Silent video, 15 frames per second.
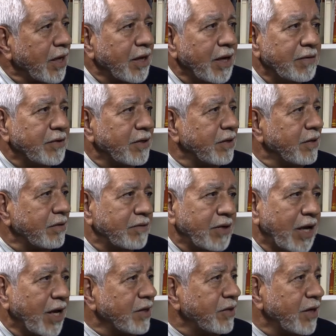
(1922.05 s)
I have
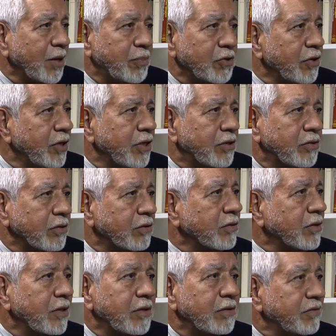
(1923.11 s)
had the opportunity to
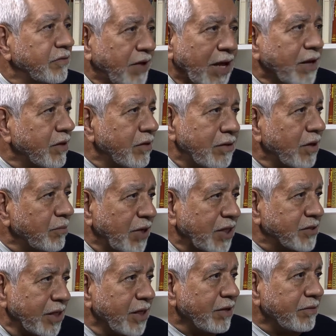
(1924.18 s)
vet
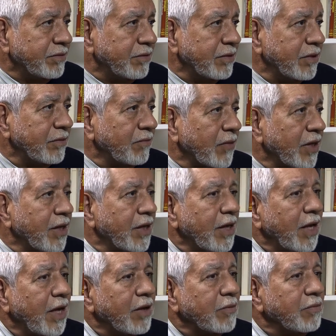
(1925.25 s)
myself,
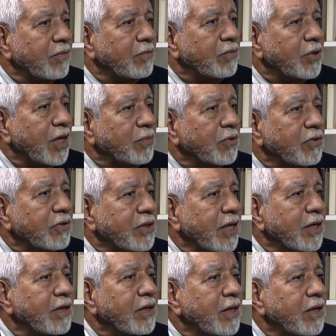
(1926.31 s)
and be able to
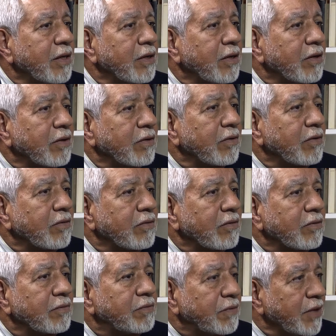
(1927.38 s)
then
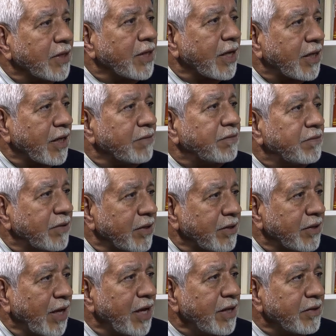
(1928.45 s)
feel like if the
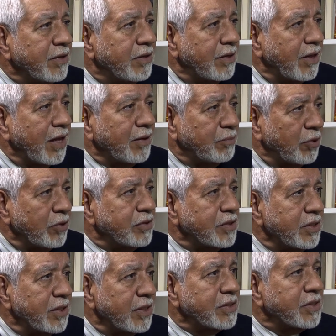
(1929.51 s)
day that that
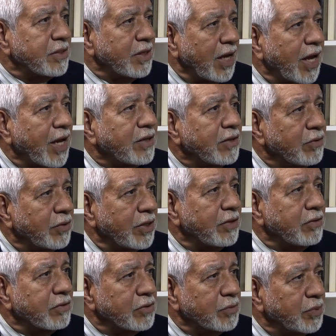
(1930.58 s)
person doesn't act the way
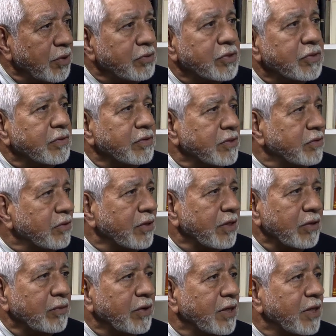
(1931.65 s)
they're supposed to, or certainly
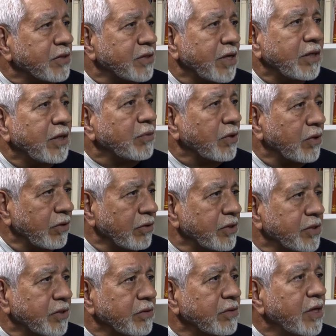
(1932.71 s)
the way they said they were going
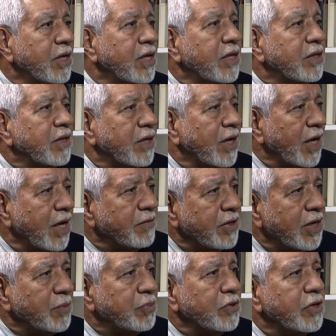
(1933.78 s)
to, that I have
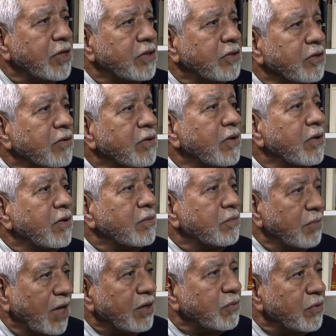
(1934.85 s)
the opportunity to
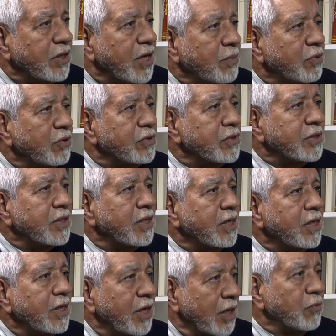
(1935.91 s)
meet with that person
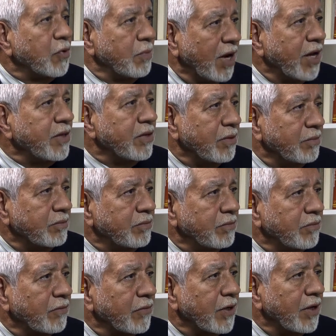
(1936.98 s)
and remind them
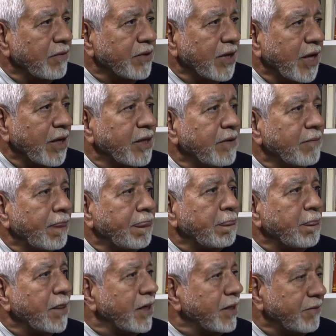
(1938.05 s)
of that.
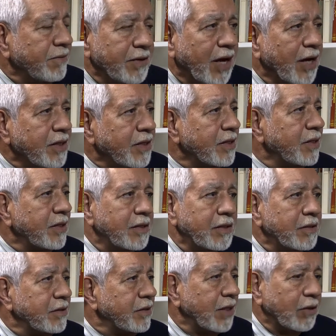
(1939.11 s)
And if not,
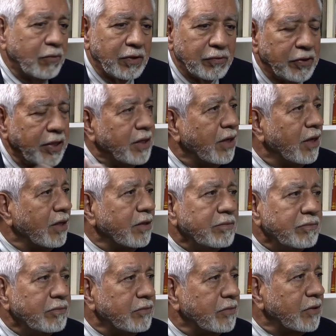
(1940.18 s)
then we recall
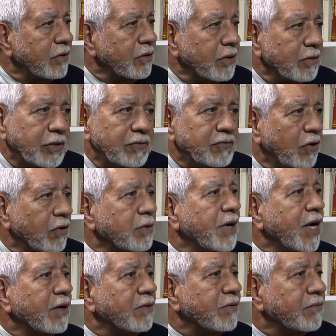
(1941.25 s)
them or we vote them
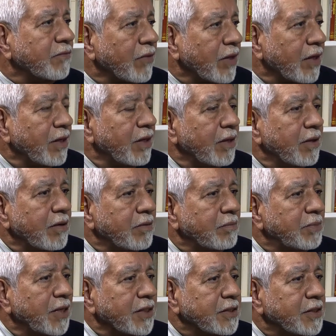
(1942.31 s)
out.
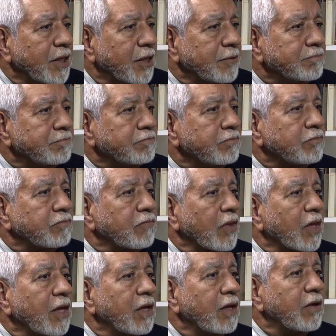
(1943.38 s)
But
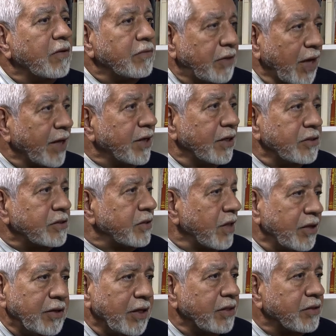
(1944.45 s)
that is,
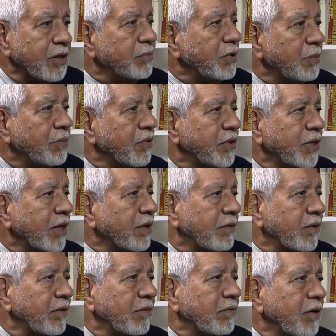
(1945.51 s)
I think some people
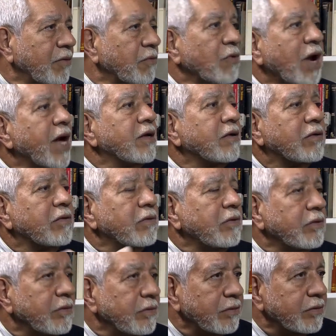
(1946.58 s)
think, a
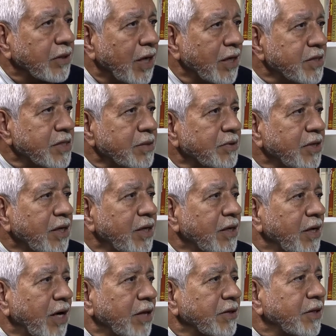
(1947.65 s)
radical concept.
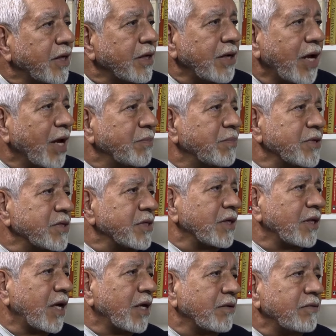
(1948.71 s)
I think it happens in a
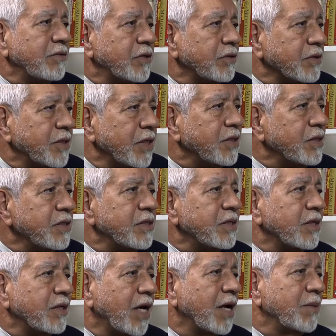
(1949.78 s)
lot of jurisdictions, and
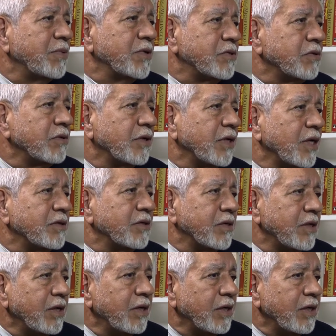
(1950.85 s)
it happens certainly, as